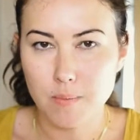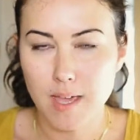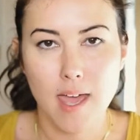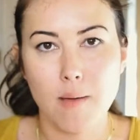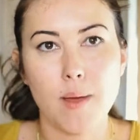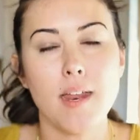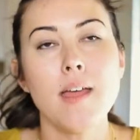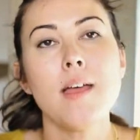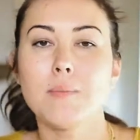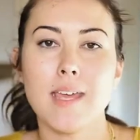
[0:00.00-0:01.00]
GPA, but
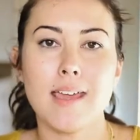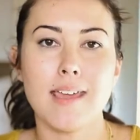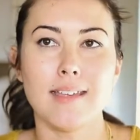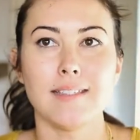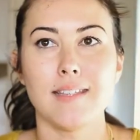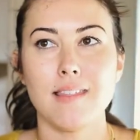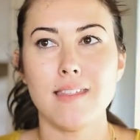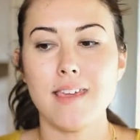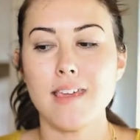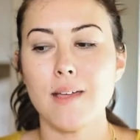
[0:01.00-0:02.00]
what I'm saying is
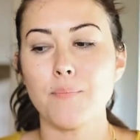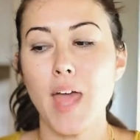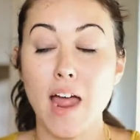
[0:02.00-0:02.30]
the